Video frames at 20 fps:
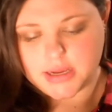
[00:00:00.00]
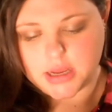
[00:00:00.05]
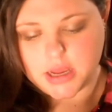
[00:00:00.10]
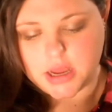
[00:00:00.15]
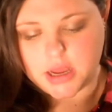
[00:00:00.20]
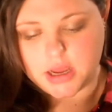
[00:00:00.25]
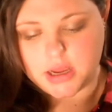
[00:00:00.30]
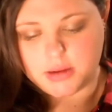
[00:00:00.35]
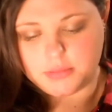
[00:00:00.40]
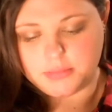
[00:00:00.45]

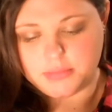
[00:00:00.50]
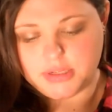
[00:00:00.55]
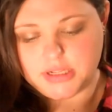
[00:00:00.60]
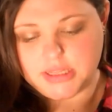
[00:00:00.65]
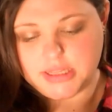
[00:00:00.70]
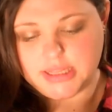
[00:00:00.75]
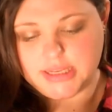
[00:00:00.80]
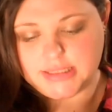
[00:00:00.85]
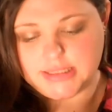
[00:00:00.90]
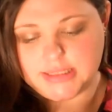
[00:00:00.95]
um,
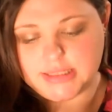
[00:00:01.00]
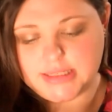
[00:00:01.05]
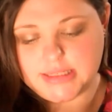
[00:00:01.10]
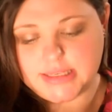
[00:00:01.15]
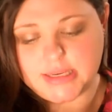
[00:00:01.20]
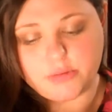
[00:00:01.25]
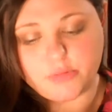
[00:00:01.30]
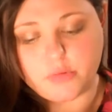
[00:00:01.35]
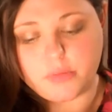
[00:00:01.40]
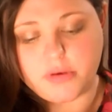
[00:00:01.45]
cleanses
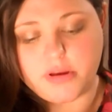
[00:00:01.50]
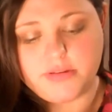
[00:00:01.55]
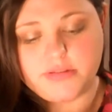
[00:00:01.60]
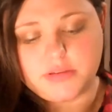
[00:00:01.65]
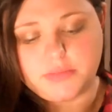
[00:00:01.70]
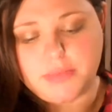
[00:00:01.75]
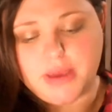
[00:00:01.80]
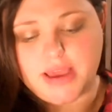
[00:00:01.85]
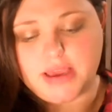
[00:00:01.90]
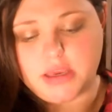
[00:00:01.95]
and
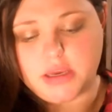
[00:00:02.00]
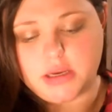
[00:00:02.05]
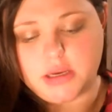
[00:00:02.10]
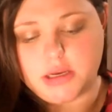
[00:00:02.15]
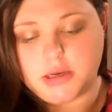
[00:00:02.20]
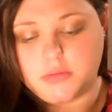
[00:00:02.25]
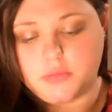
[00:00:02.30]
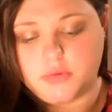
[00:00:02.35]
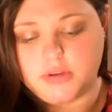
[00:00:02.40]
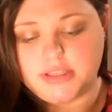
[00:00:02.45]
removes
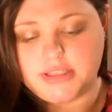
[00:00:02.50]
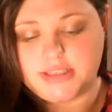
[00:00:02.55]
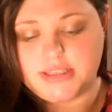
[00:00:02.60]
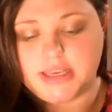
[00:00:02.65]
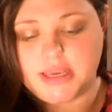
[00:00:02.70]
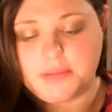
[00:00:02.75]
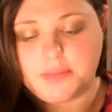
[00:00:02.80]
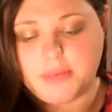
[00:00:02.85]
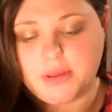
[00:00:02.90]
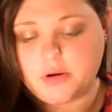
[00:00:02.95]
makeup with
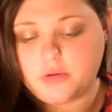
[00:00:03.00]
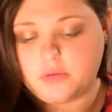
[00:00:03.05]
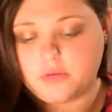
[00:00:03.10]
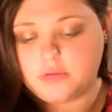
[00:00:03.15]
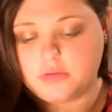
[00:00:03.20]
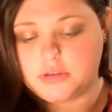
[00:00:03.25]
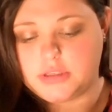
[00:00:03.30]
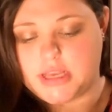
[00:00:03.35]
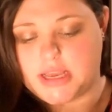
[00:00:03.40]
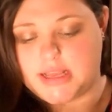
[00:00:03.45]
sea
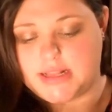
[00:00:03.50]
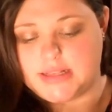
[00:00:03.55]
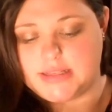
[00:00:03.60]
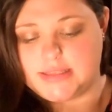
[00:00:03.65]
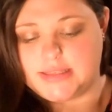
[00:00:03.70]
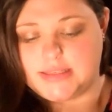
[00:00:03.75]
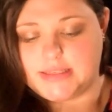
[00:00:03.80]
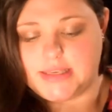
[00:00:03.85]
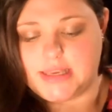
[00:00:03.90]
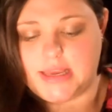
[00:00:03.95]
minerals and
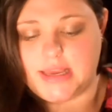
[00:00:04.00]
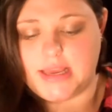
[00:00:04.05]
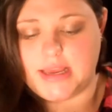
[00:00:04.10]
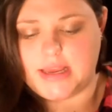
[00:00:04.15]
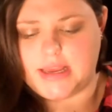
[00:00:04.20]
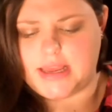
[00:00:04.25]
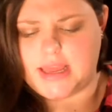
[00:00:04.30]
sea